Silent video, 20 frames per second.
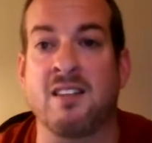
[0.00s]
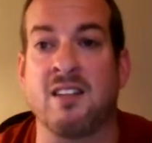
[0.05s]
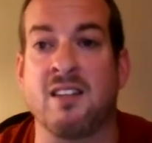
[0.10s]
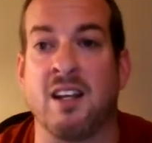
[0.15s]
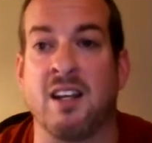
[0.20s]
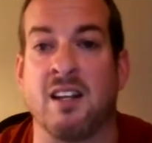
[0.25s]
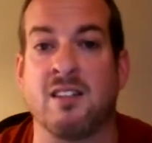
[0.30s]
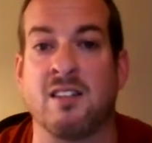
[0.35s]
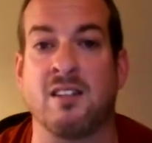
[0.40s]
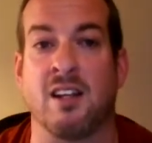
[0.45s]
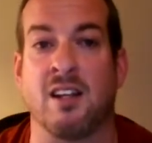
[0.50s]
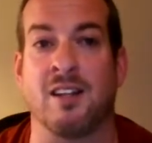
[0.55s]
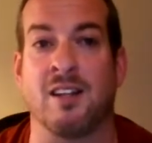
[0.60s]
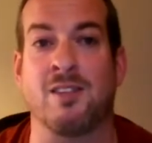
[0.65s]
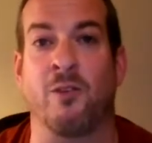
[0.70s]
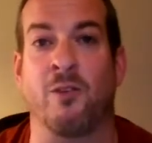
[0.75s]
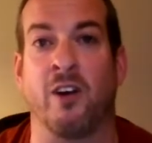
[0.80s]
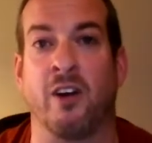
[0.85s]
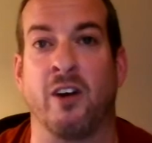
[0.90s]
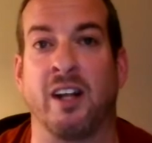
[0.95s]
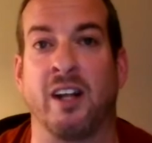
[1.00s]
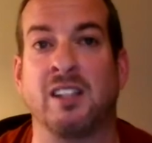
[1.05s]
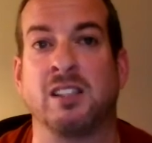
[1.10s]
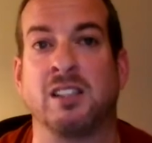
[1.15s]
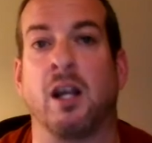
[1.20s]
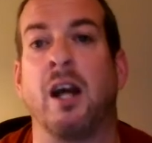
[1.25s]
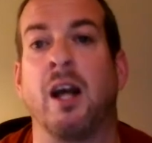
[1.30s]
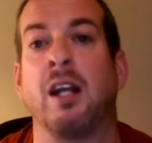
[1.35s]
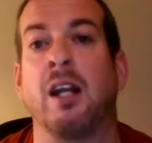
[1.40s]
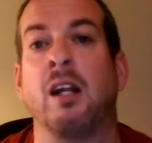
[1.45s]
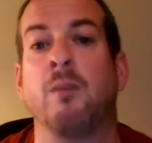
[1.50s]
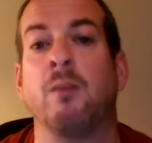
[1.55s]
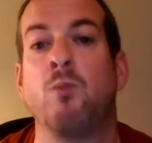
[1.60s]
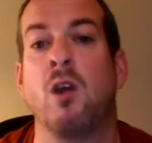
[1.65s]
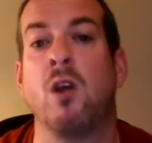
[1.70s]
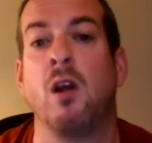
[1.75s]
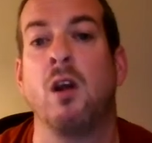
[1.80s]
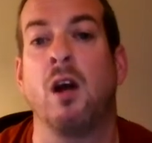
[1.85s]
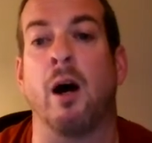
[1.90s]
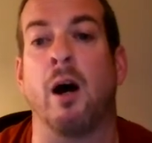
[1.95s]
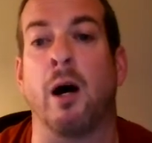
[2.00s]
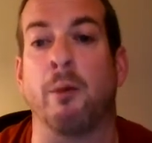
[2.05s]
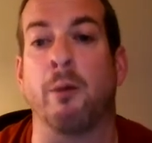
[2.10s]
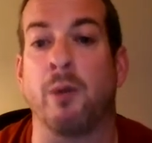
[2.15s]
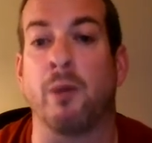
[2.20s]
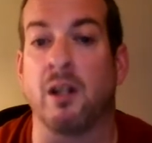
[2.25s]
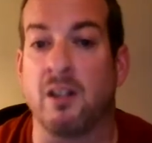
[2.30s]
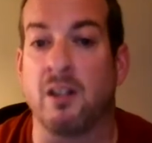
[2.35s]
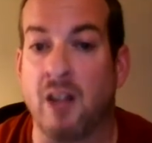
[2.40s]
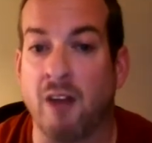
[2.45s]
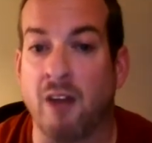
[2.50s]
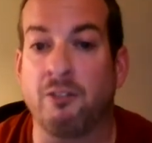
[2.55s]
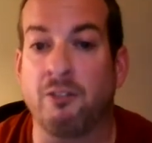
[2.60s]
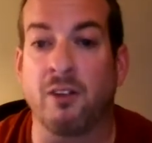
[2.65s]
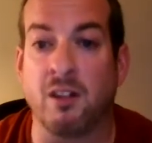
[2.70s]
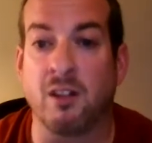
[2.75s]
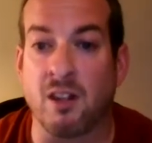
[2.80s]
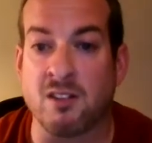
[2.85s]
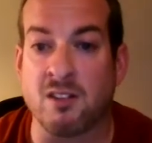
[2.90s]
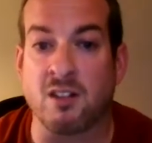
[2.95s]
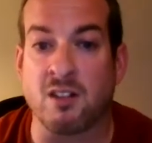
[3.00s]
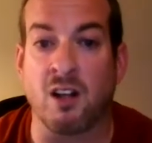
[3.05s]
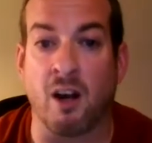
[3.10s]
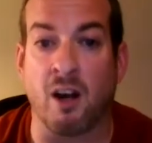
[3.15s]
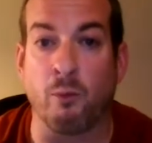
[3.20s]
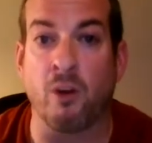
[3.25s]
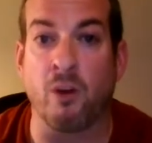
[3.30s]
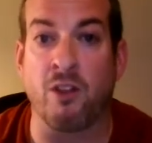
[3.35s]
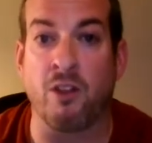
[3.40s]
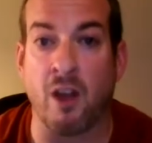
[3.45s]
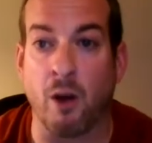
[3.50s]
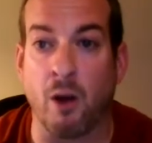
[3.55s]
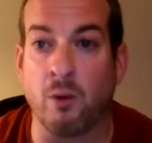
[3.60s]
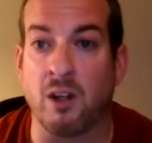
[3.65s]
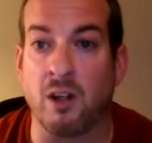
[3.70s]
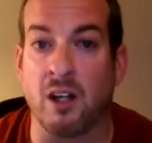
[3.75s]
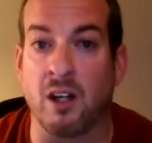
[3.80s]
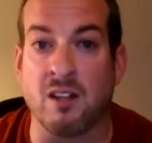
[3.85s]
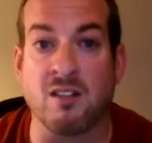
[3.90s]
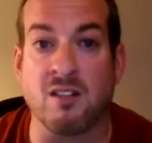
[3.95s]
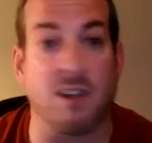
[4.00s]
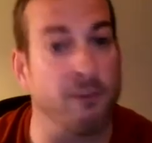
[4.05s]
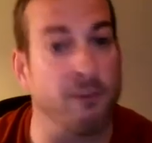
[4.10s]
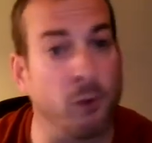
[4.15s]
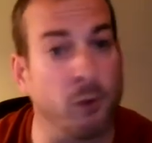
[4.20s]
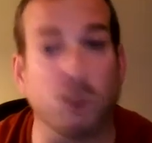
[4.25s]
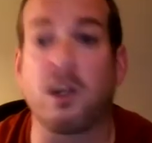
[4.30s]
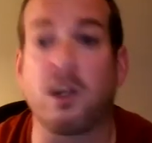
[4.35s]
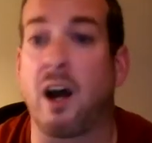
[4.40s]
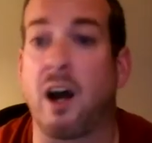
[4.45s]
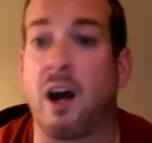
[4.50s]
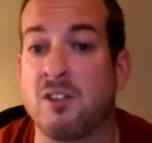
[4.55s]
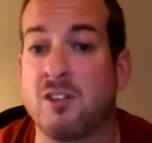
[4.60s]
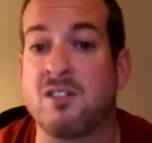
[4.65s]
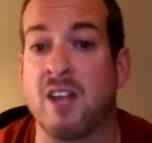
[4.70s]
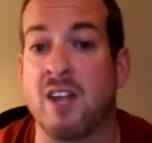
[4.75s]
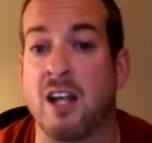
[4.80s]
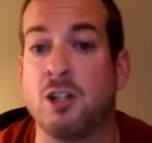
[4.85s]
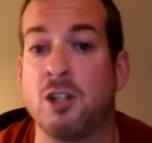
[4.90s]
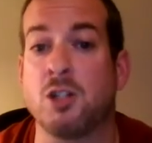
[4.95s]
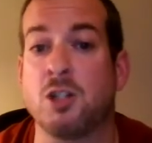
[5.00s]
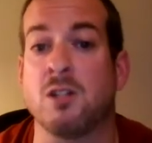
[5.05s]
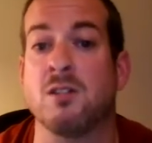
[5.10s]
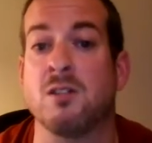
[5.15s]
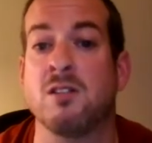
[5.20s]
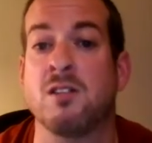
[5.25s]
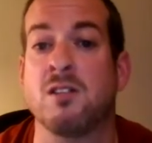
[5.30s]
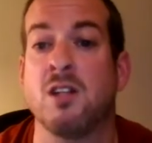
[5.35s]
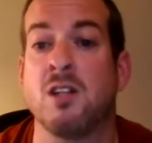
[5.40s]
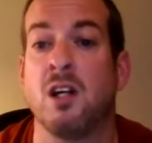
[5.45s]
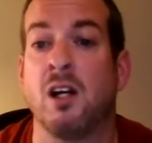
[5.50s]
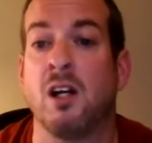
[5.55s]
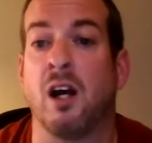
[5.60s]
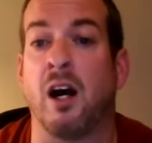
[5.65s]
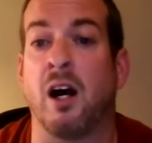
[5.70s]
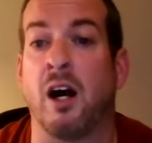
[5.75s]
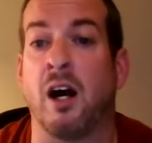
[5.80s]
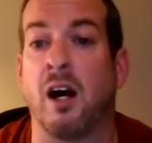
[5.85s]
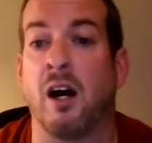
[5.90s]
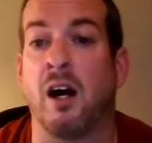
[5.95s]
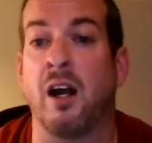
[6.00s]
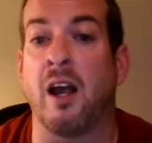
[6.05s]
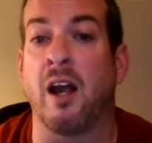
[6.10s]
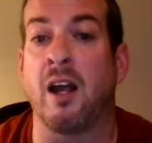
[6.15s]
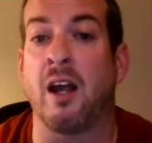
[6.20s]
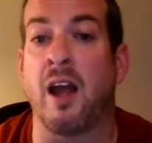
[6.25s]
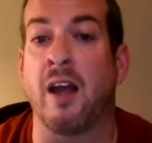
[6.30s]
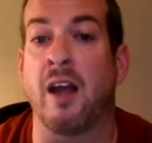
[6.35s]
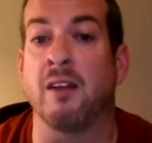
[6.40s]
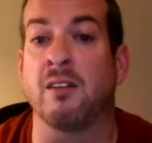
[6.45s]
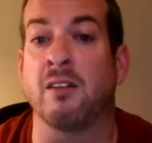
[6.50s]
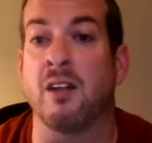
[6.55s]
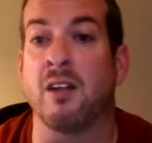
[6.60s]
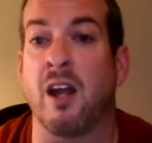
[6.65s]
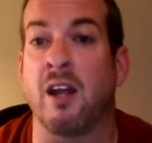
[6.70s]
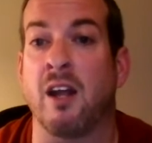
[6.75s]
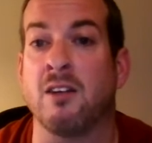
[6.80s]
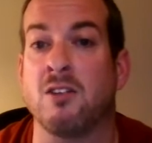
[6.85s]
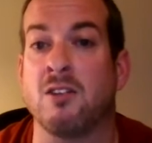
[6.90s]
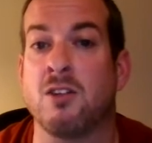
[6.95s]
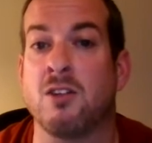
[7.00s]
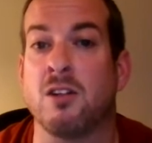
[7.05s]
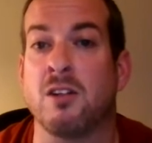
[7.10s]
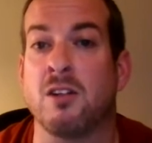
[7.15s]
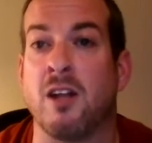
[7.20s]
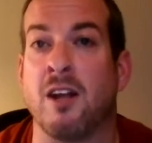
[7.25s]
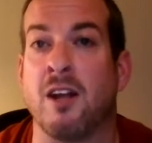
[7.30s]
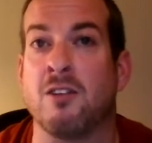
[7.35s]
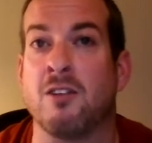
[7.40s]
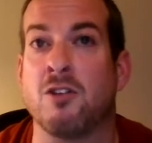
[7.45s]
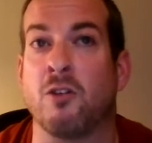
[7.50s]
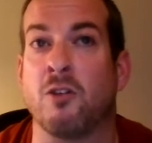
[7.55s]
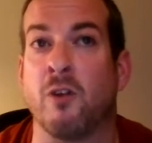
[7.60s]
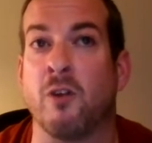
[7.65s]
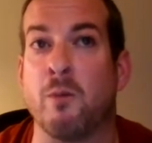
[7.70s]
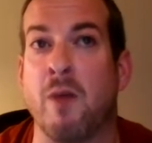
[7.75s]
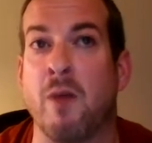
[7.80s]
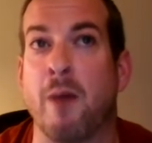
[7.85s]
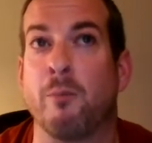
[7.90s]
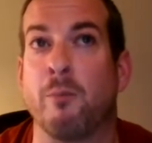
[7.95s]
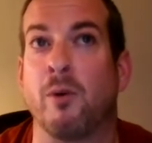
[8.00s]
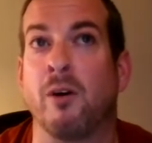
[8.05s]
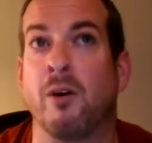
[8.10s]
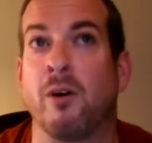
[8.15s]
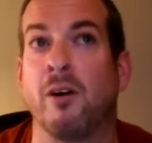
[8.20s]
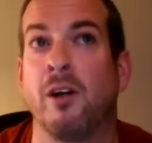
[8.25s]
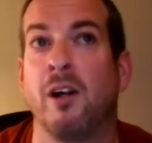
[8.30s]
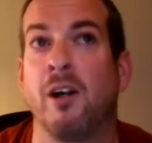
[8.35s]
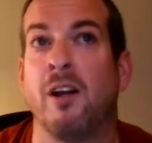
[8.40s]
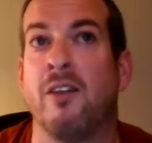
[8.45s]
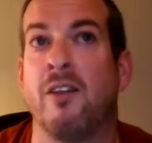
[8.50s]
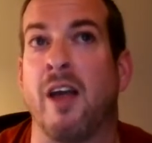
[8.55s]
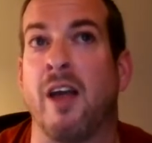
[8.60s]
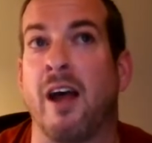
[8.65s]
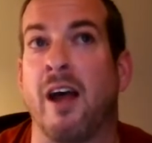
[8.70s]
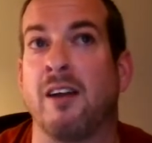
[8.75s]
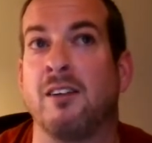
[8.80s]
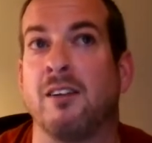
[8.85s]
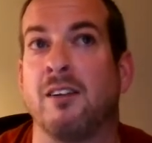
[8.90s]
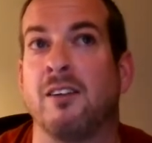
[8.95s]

It's very exciting, but it definitely doesn't come without its difficult conversations, and to remember that,